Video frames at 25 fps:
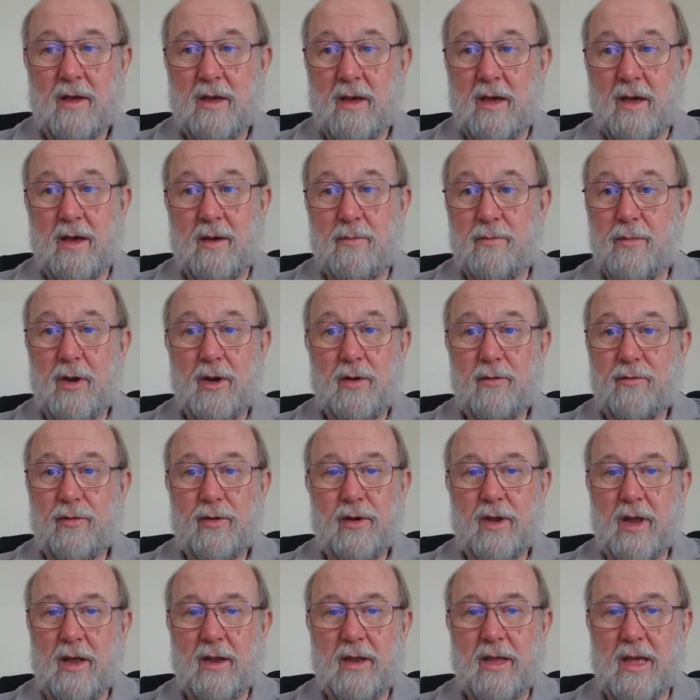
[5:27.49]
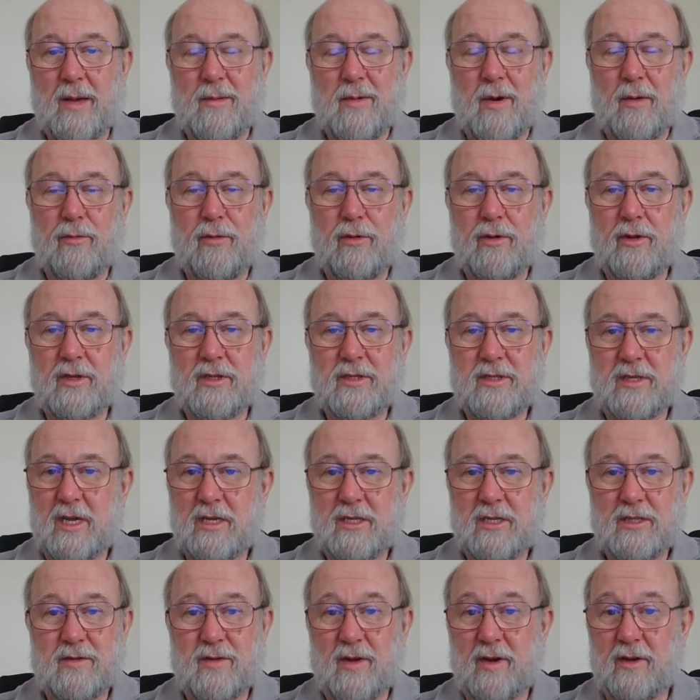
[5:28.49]
But if we don't come up with a
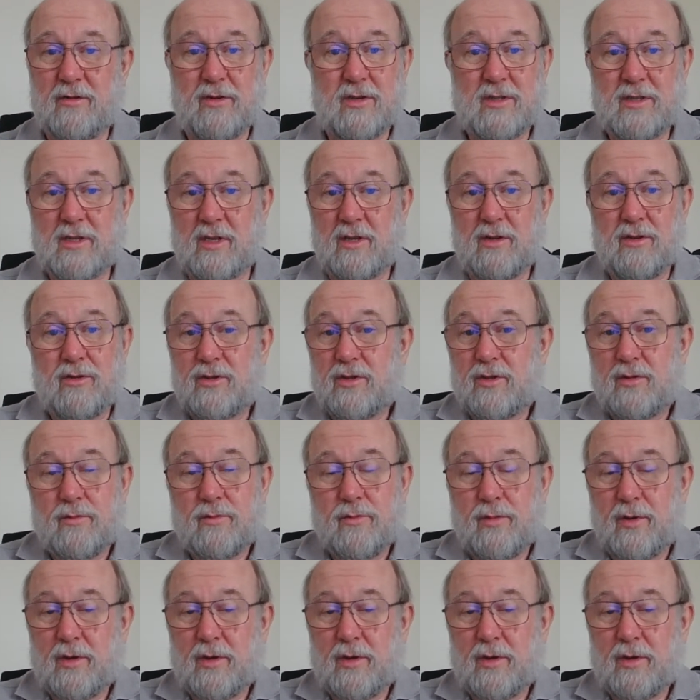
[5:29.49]
satisfactory solution,